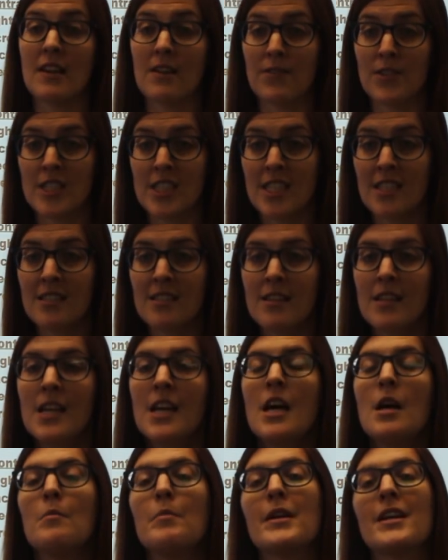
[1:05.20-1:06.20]
deficit
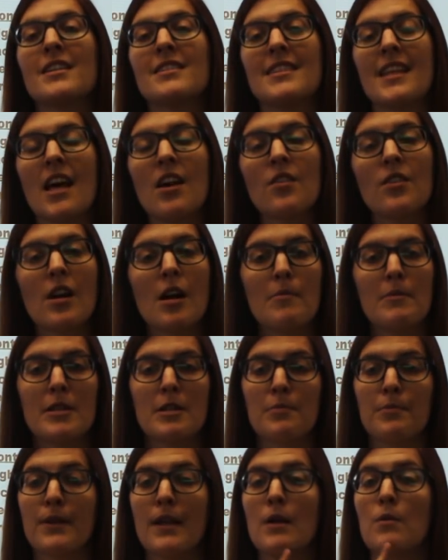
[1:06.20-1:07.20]
because that'll come into
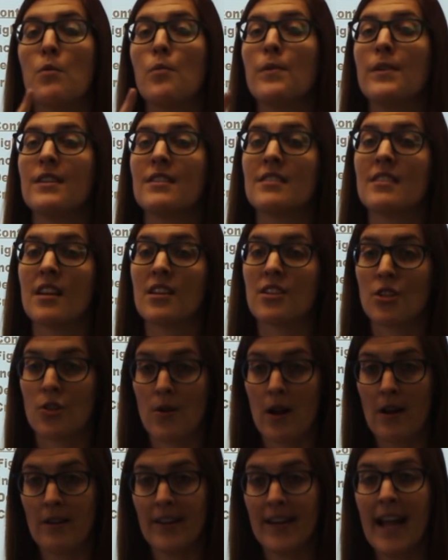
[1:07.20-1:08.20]
play when we discuss
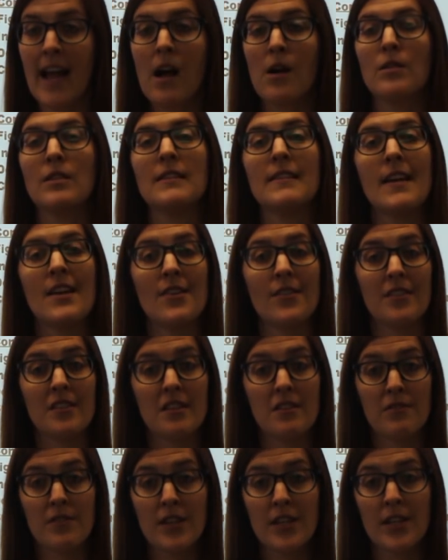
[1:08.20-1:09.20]
crowding out later in
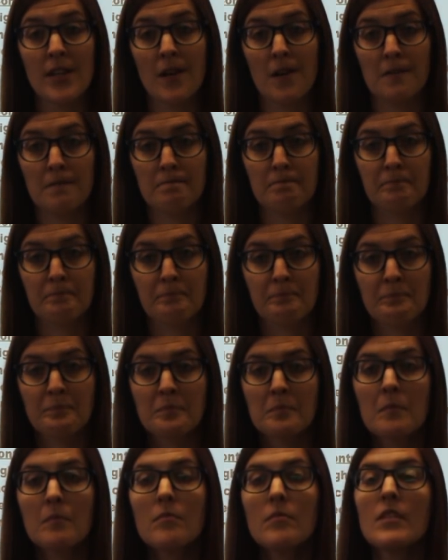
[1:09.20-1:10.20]
the video.
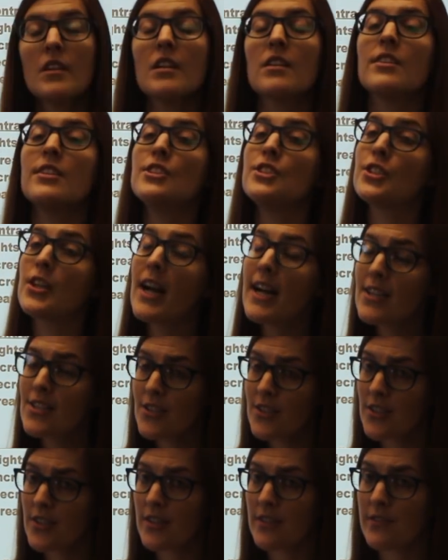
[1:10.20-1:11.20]

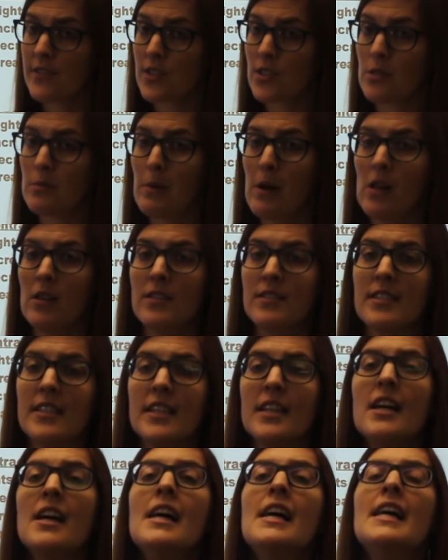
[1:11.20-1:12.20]
Contractionary fiscal
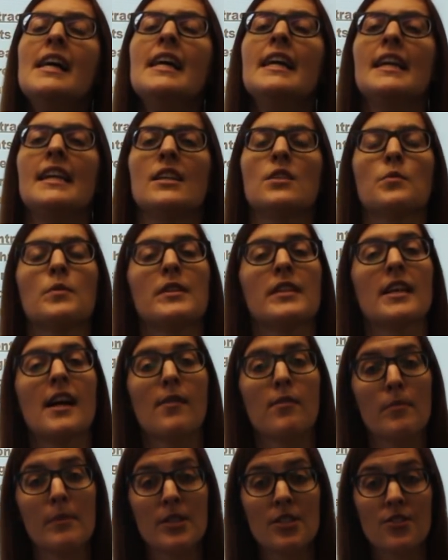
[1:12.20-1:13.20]
policy is when the
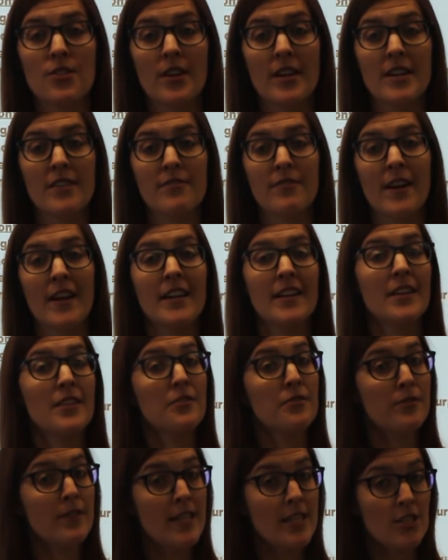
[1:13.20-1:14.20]
government's trying to fight
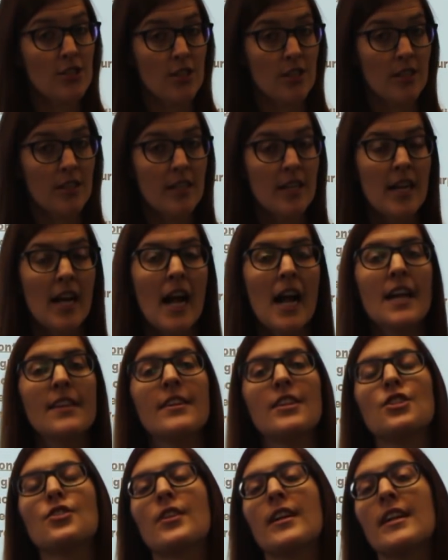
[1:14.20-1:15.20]
inflation and
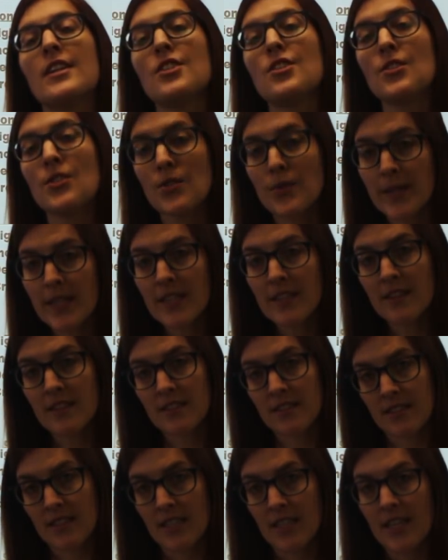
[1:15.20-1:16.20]
they try and shrink the
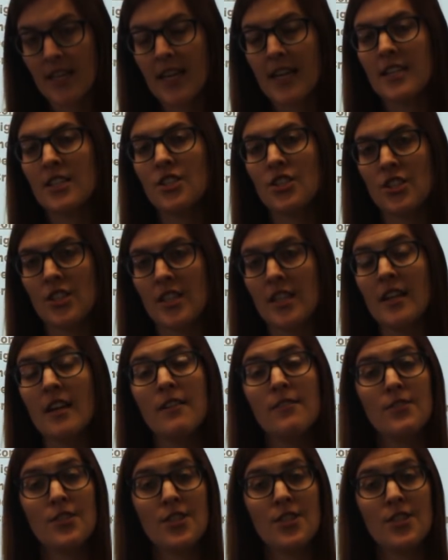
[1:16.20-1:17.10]
C and G of